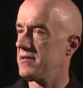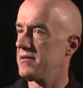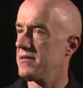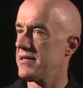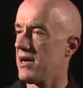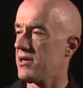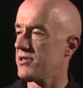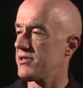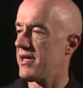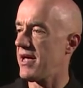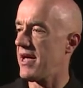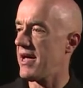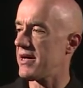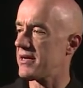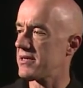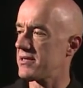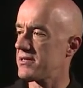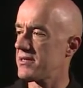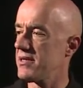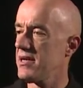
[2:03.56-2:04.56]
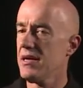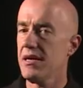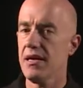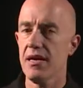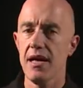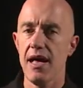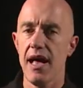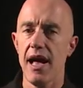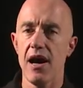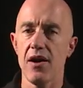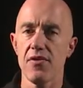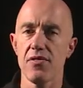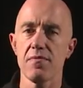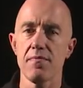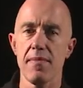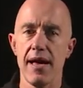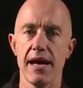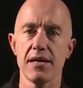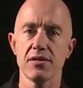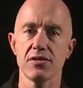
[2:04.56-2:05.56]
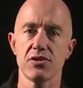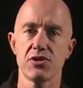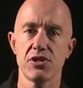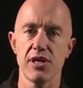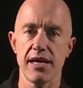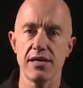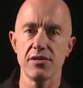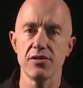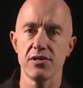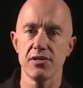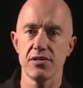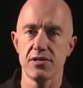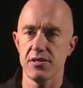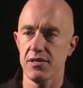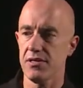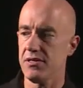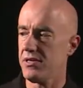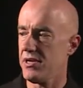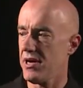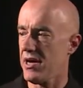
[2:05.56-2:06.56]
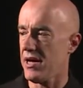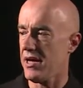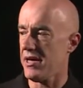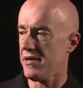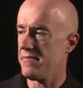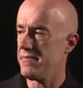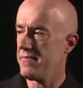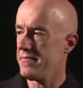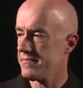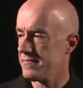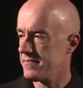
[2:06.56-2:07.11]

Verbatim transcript: delta x, how the mass changes in time.